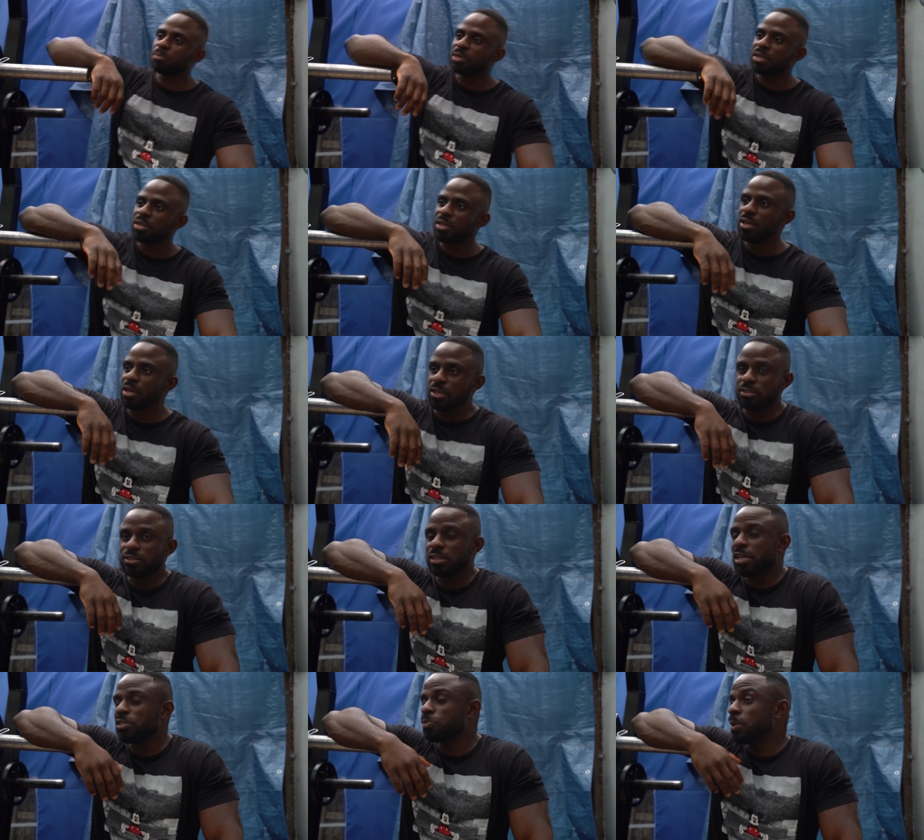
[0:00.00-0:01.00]
on me.
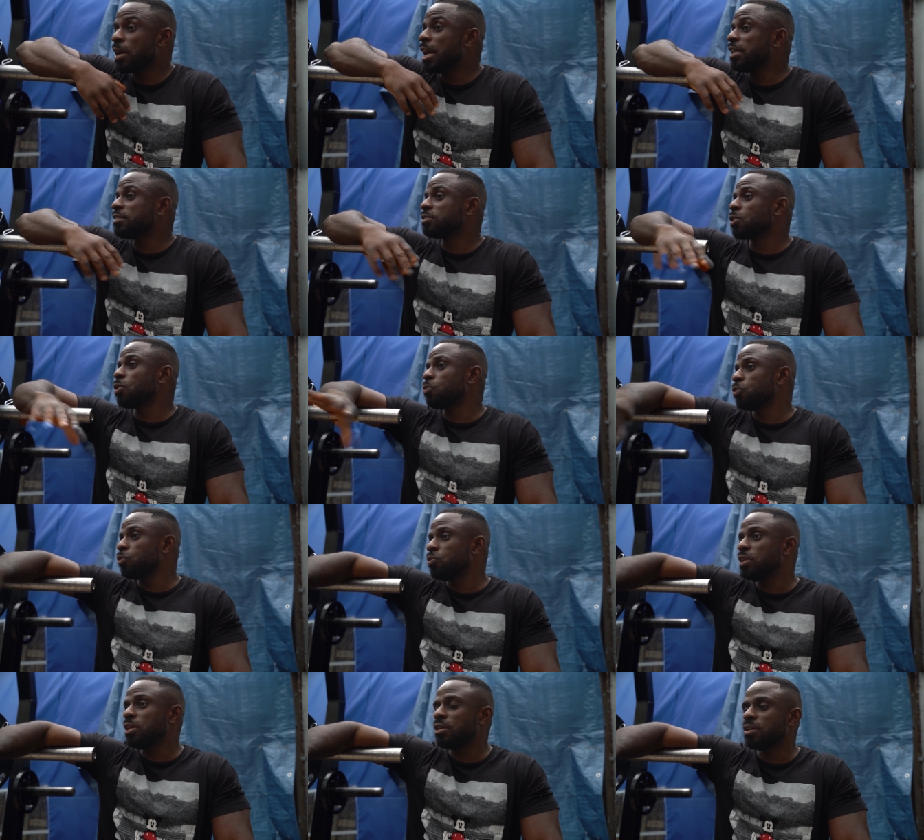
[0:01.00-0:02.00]
So that's, that's why I had to go
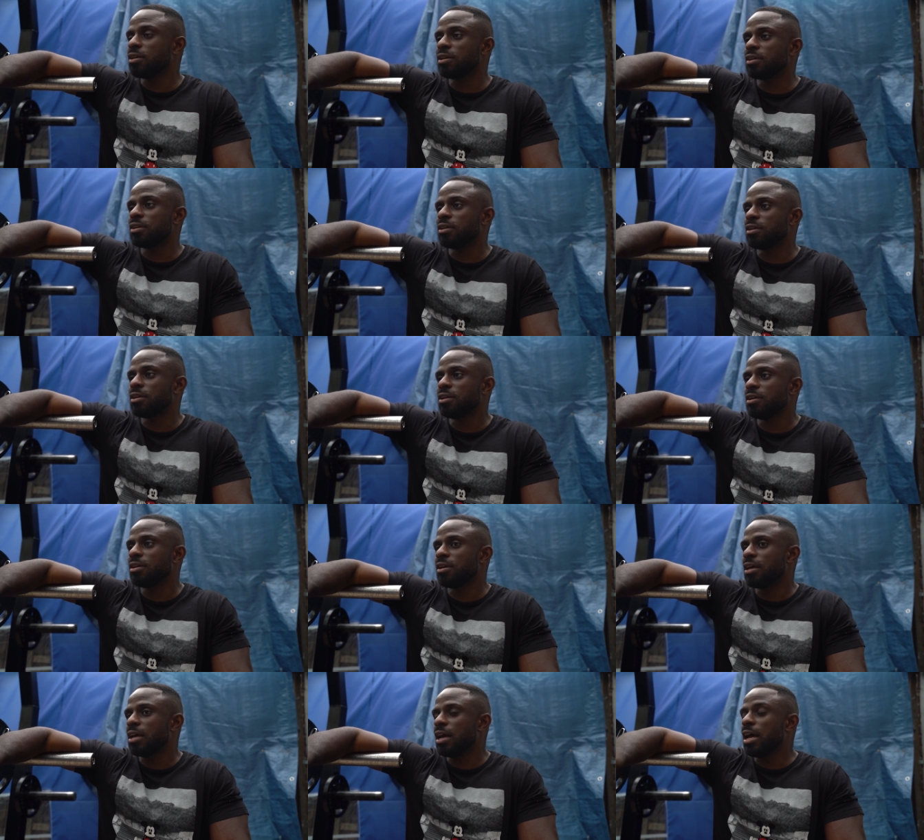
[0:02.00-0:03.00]
uni
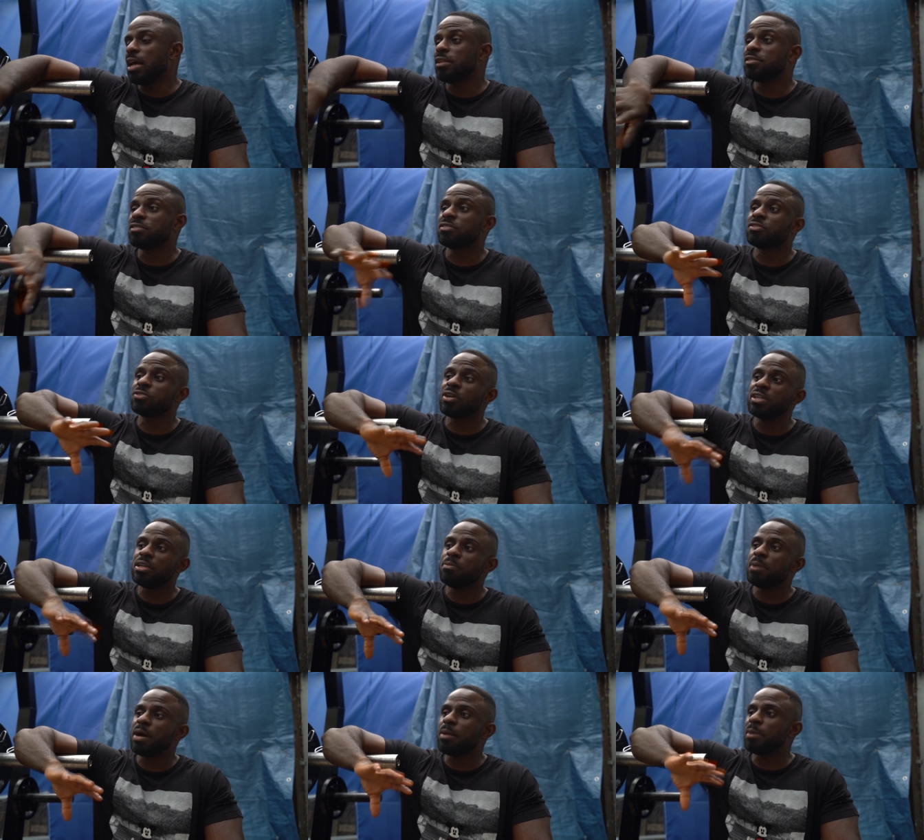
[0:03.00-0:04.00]
mm-hmm. and
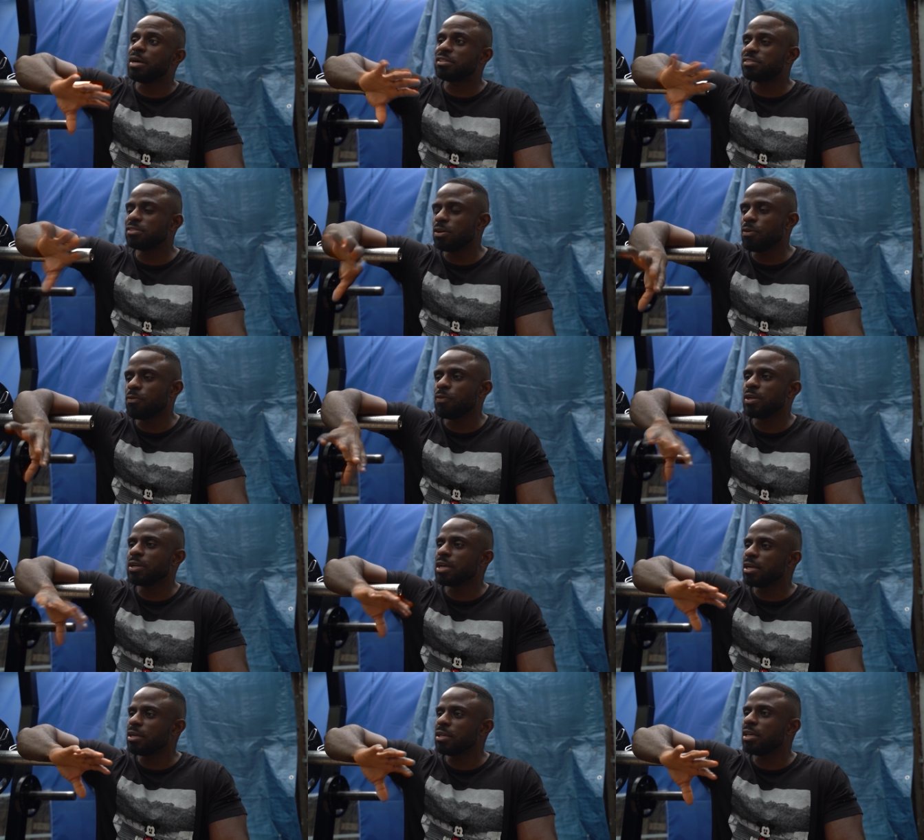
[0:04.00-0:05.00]
study by myself and
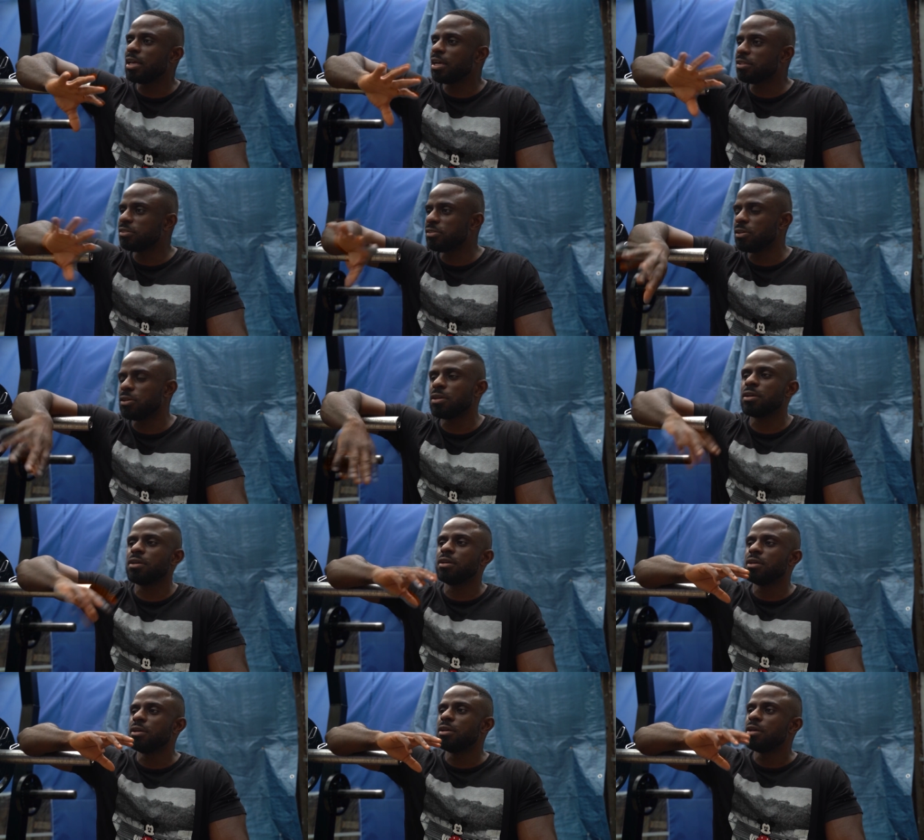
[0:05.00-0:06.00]
kind of get into
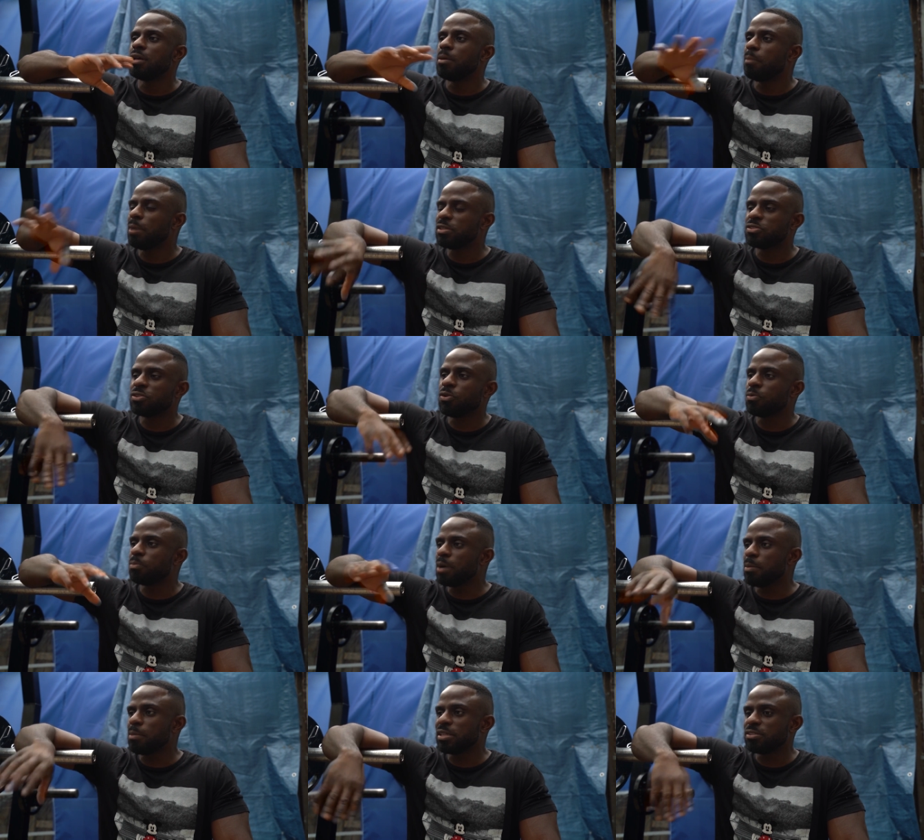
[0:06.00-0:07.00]
my zone
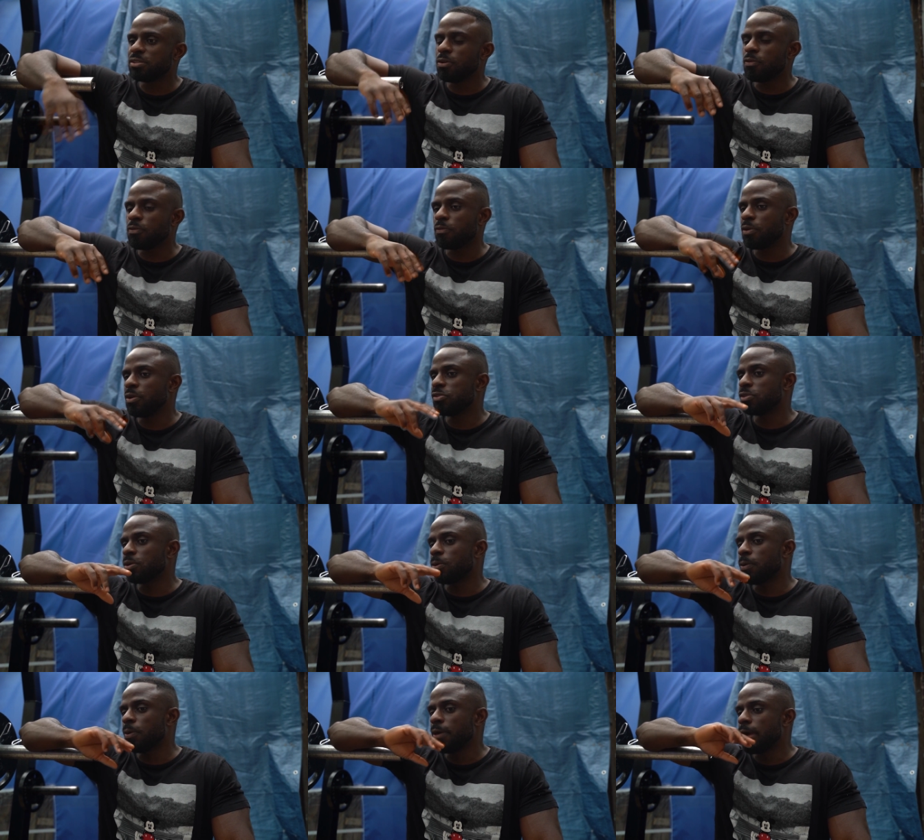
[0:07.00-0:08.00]
by myself.
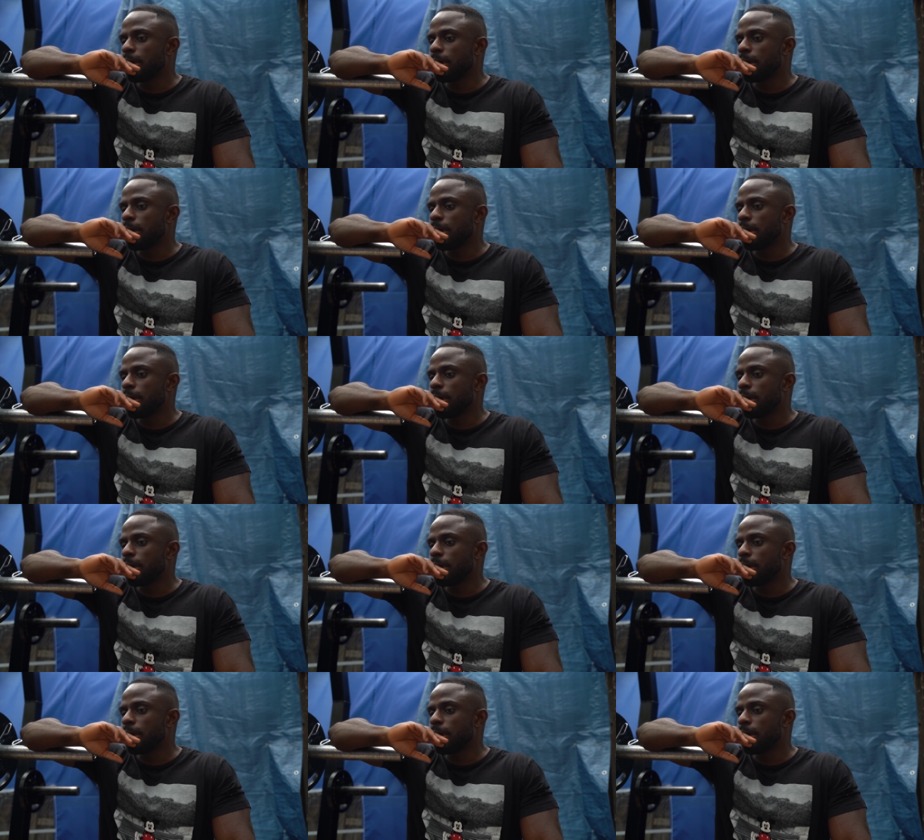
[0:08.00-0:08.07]
So